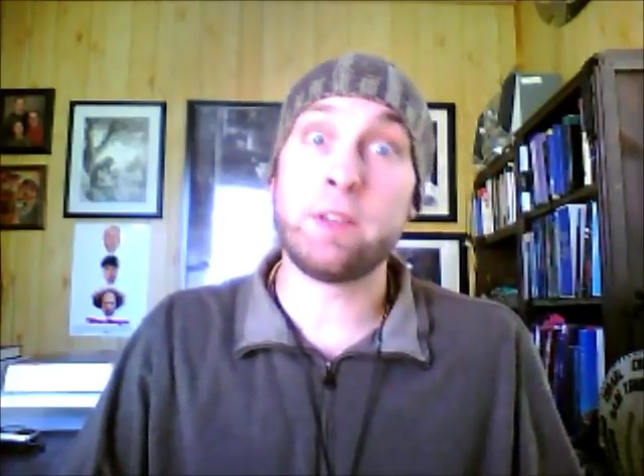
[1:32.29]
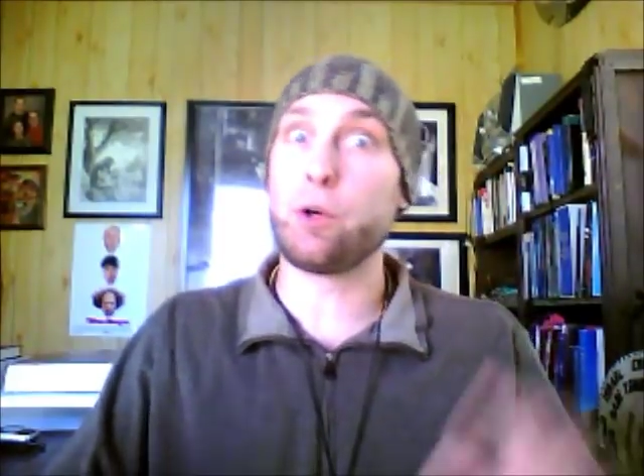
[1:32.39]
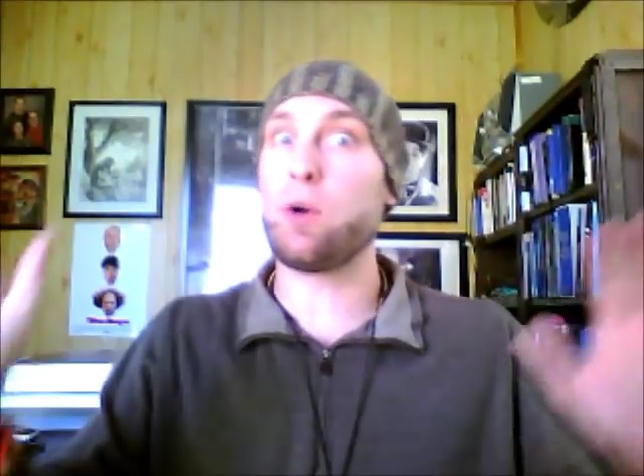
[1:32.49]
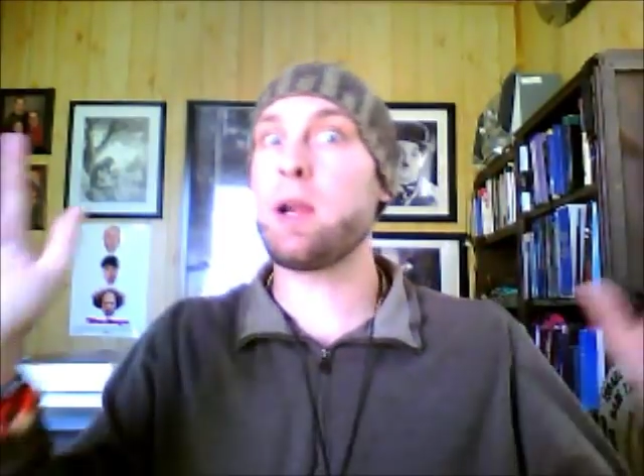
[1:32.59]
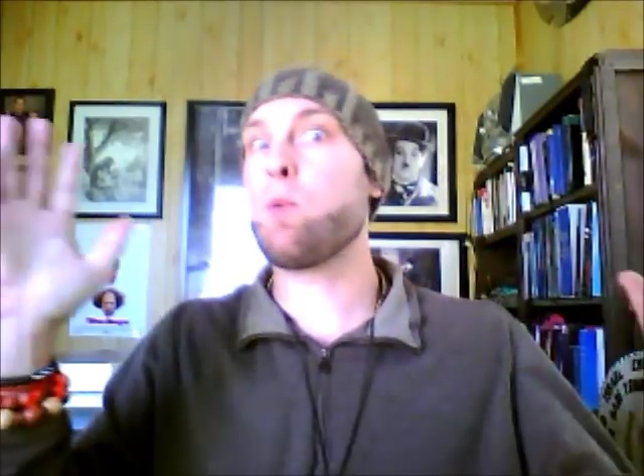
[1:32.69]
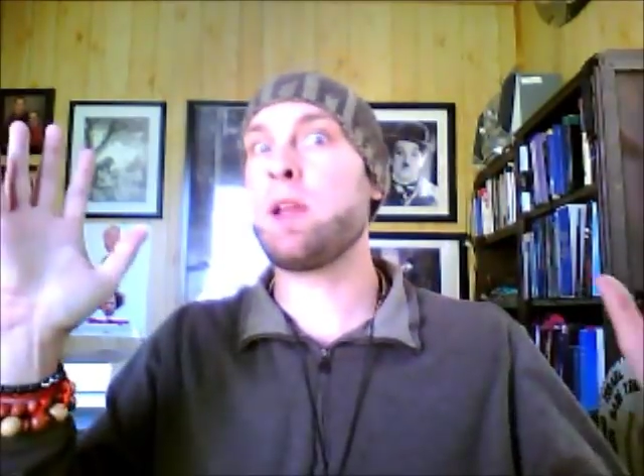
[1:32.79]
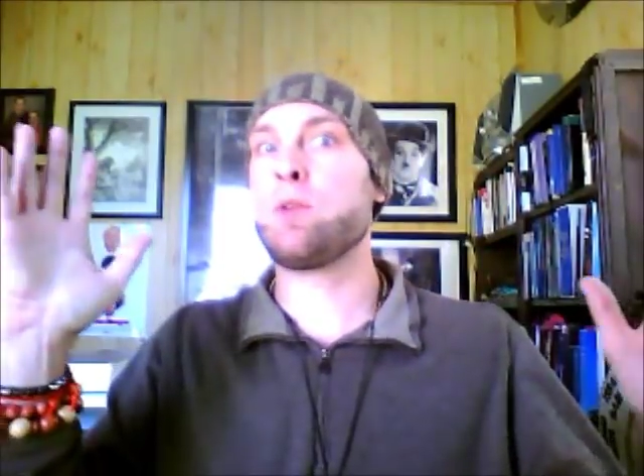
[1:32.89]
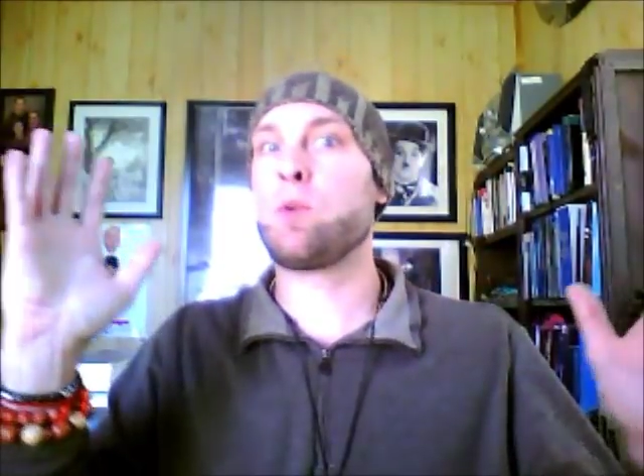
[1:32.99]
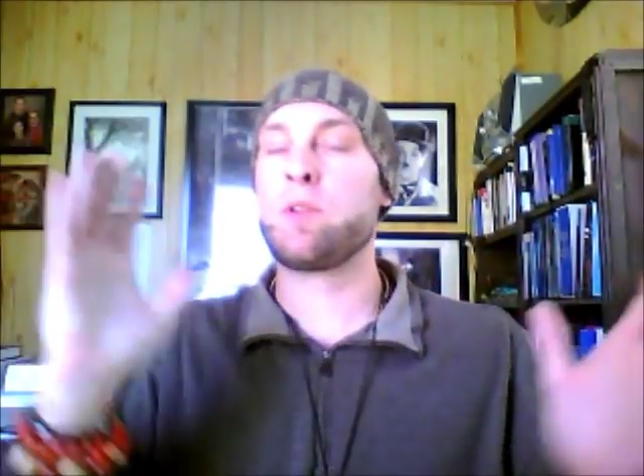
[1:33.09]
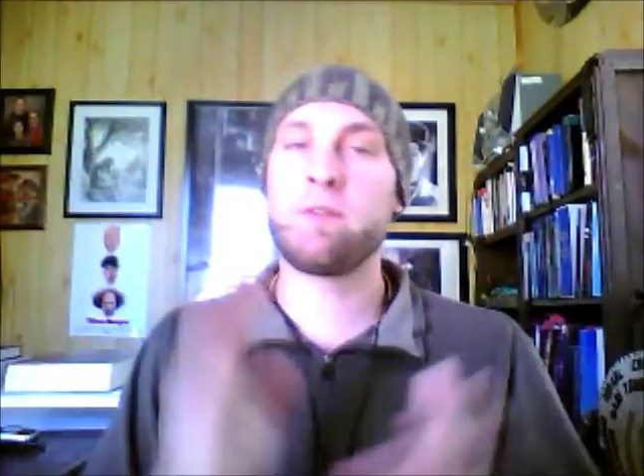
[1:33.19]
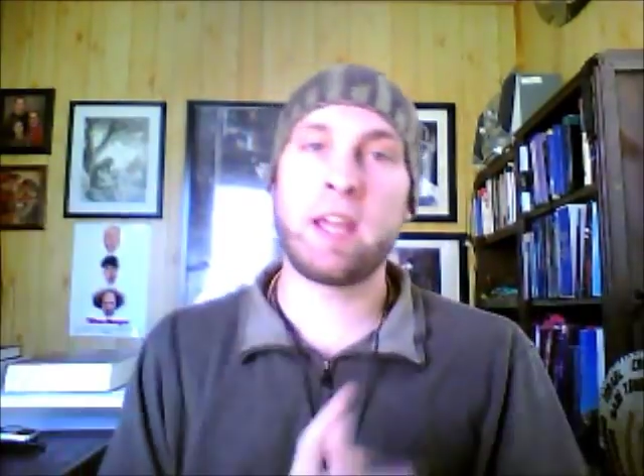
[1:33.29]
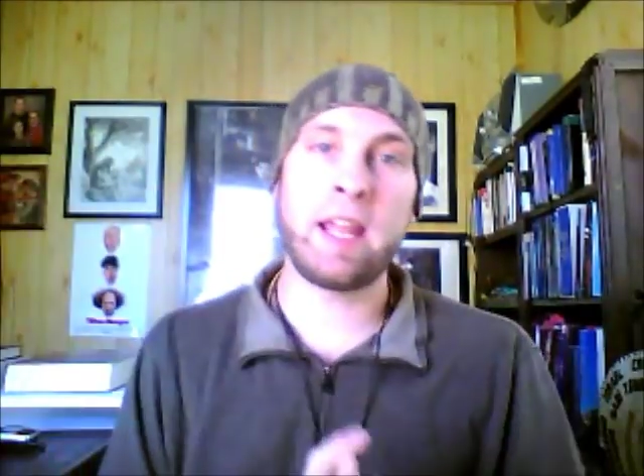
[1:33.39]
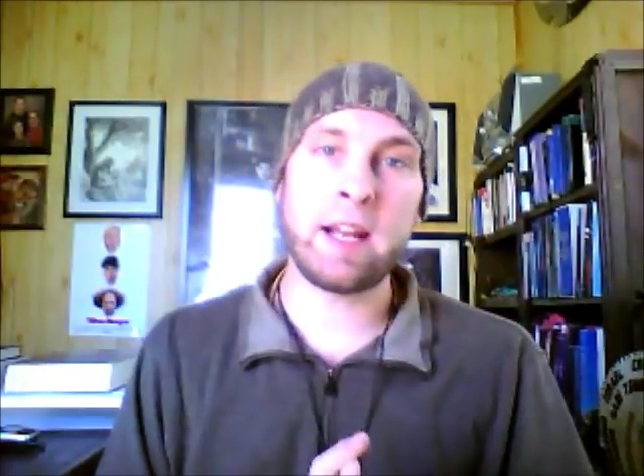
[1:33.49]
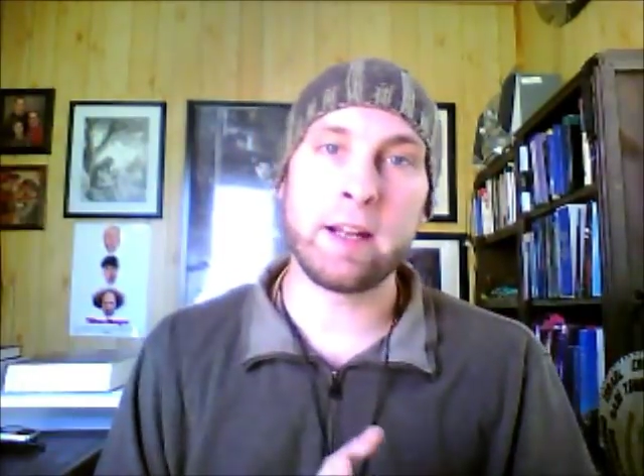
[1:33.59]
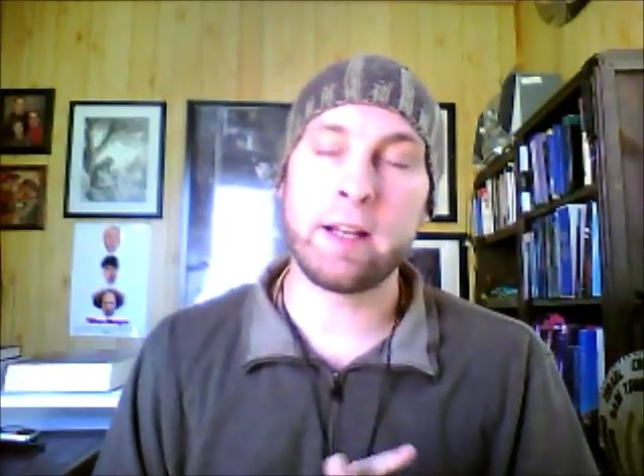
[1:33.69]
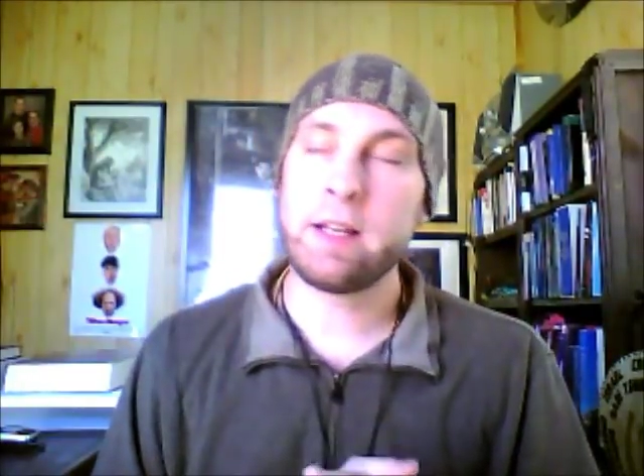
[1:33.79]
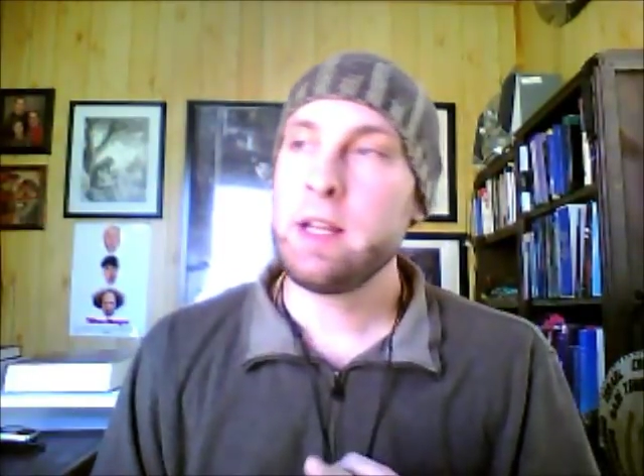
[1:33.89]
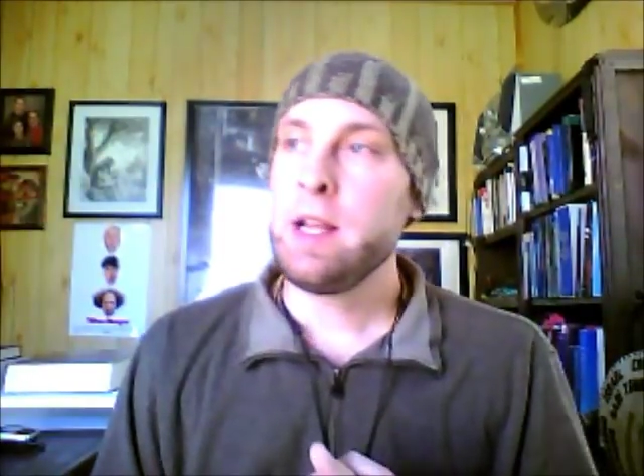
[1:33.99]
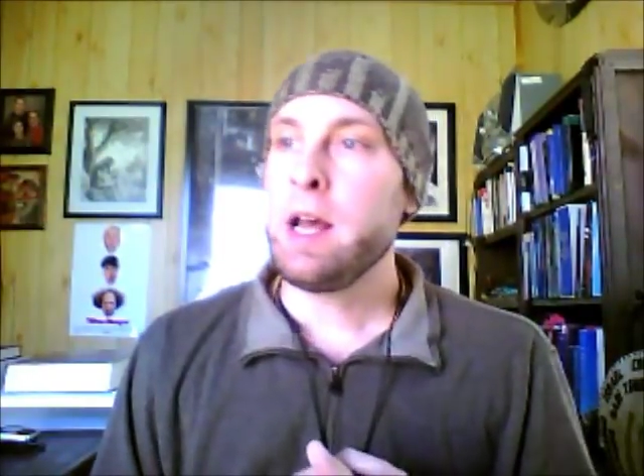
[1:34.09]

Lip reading: in the Great White North of Canada,